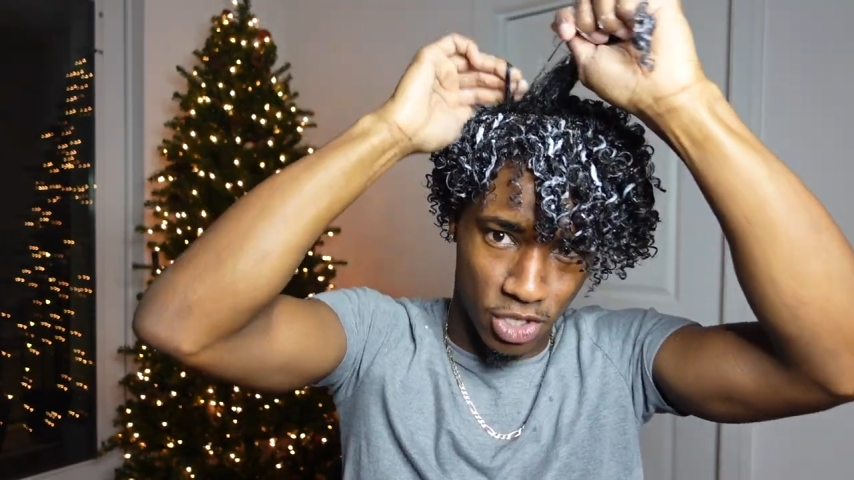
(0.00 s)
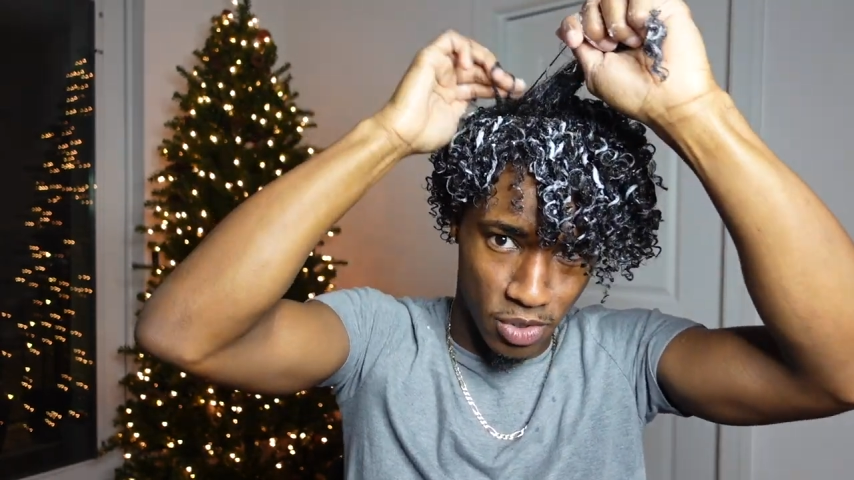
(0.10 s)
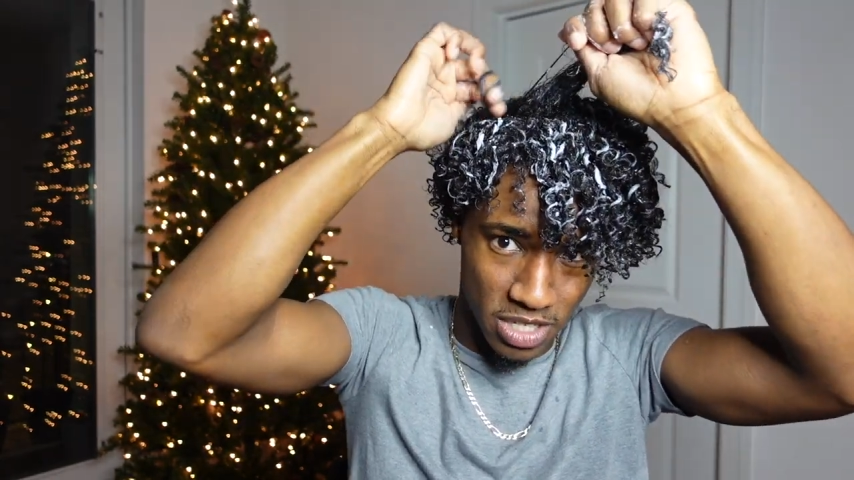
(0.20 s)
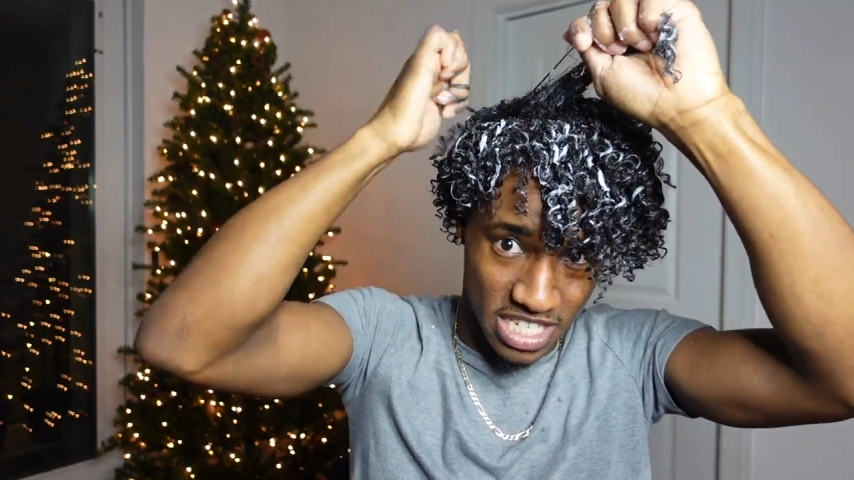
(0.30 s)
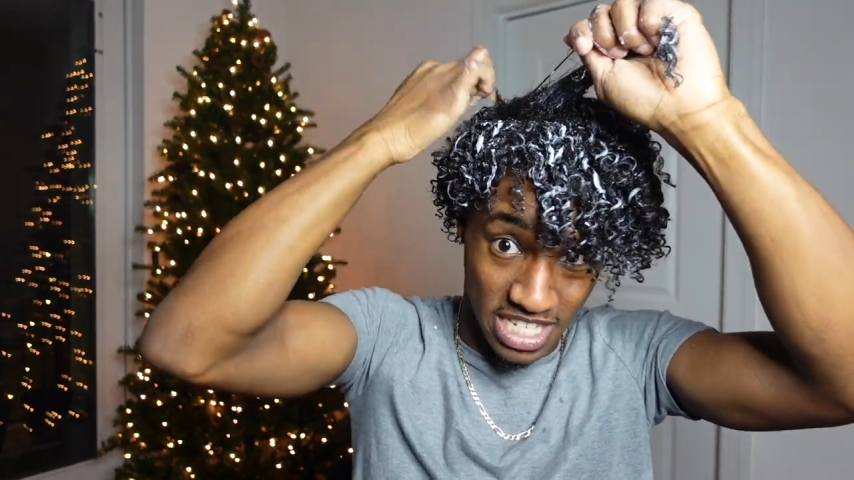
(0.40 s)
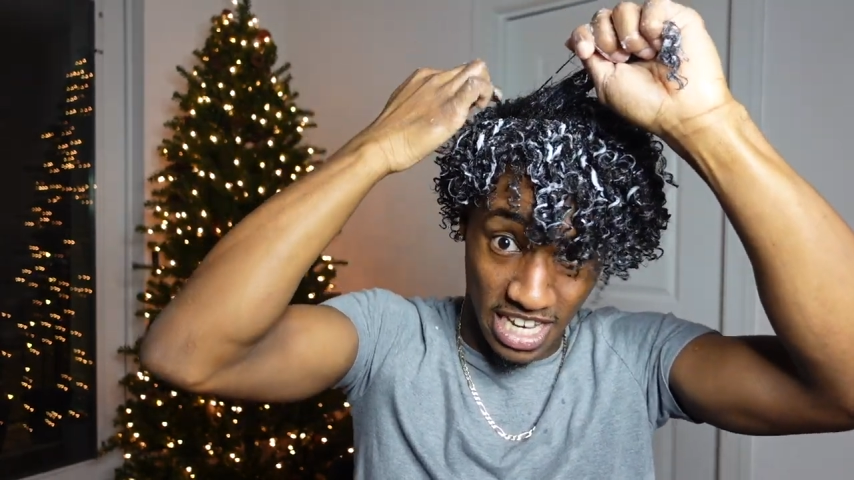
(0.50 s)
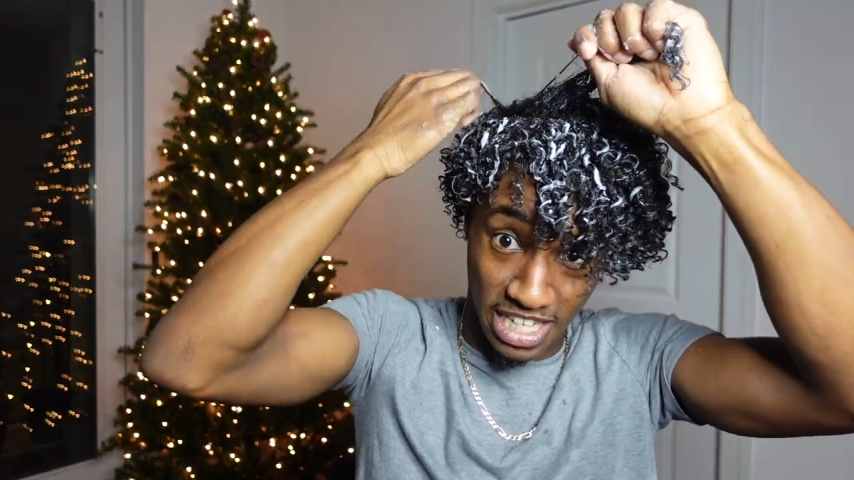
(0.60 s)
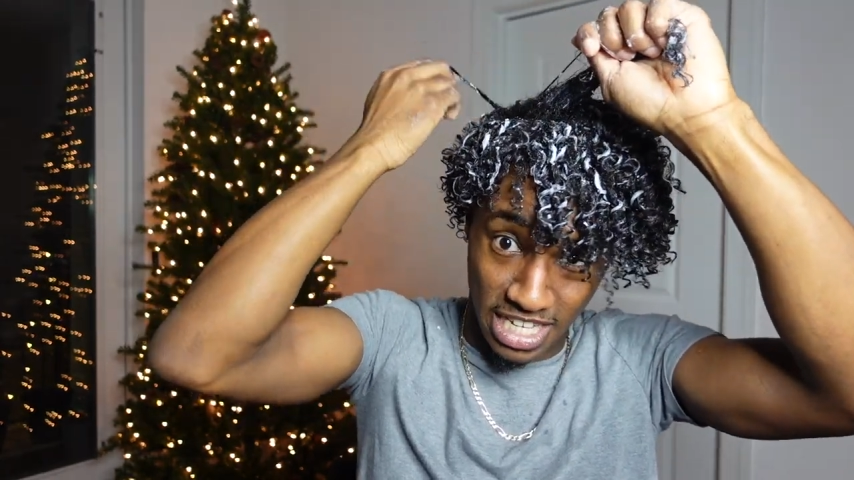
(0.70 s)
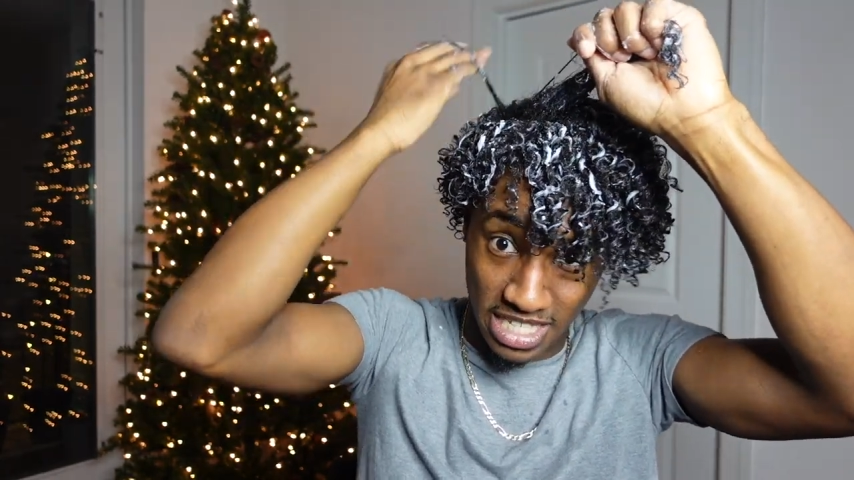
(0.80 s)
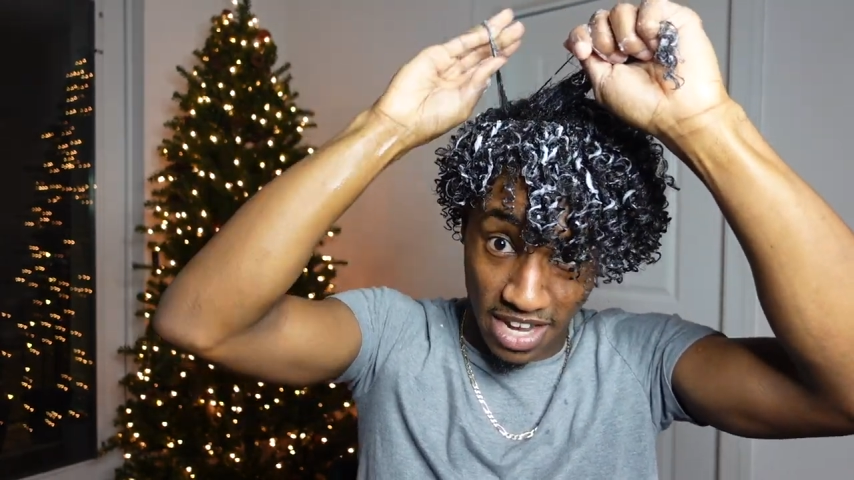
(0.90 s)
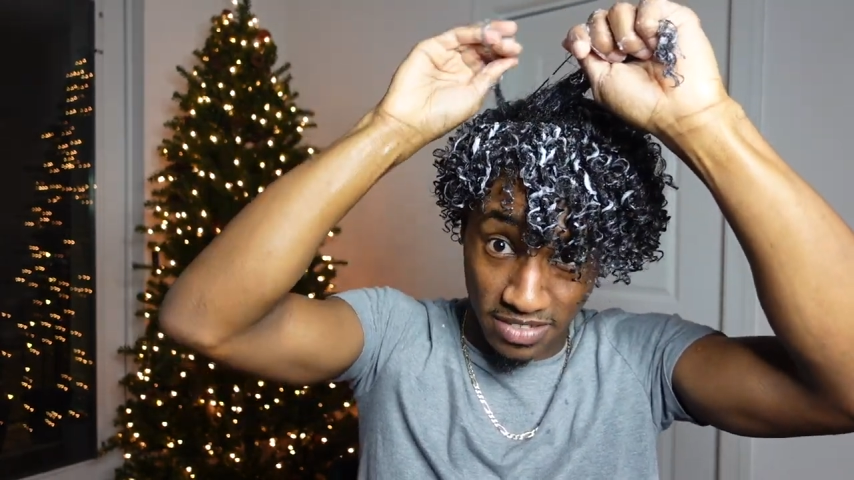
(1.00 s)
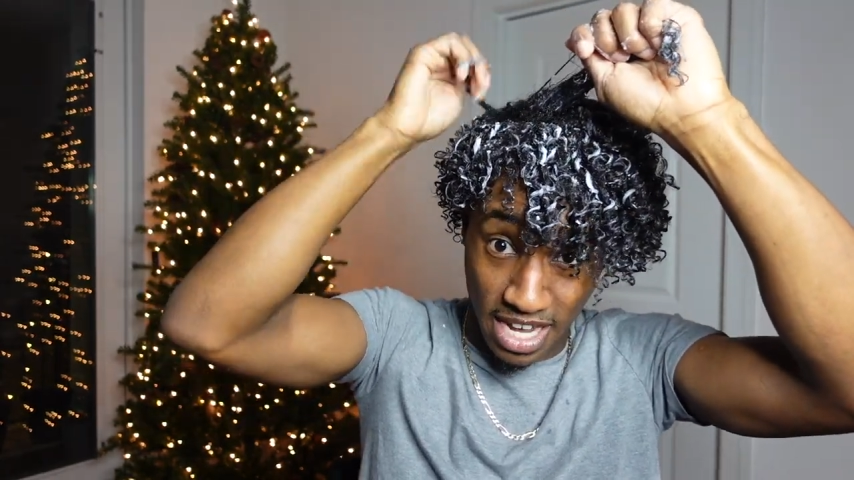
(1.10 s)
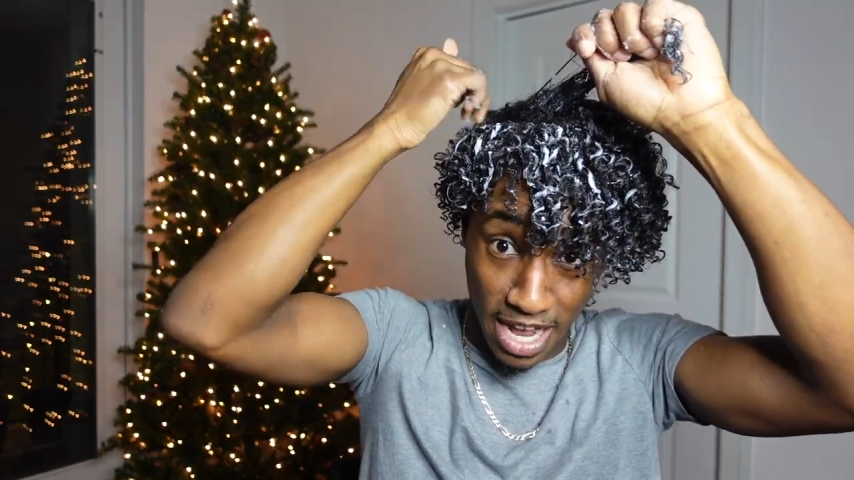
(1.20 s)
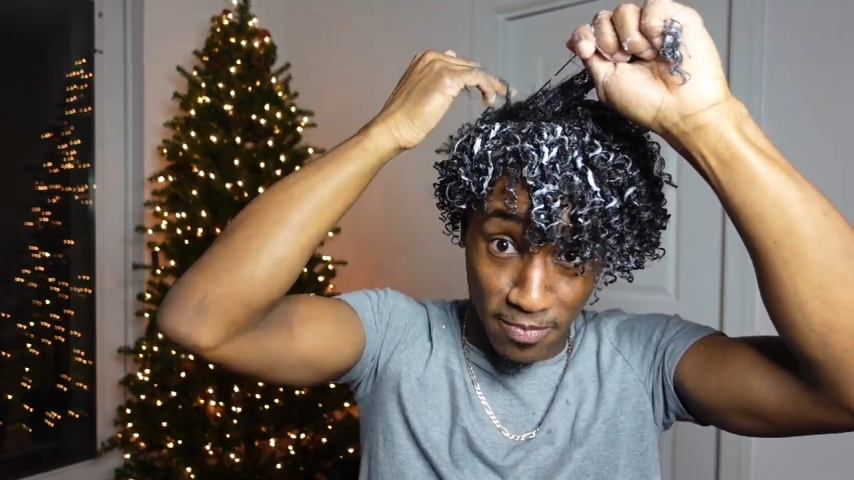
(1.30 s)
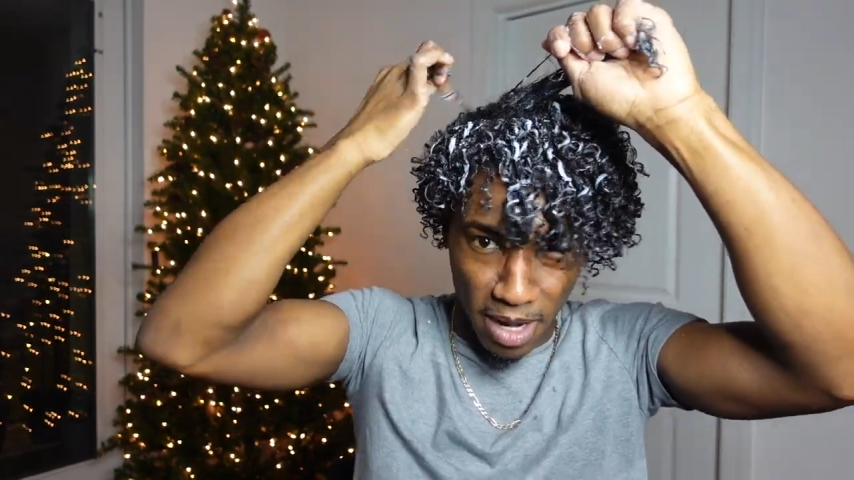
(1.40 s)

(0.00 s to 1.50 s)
do and see in this lifetime,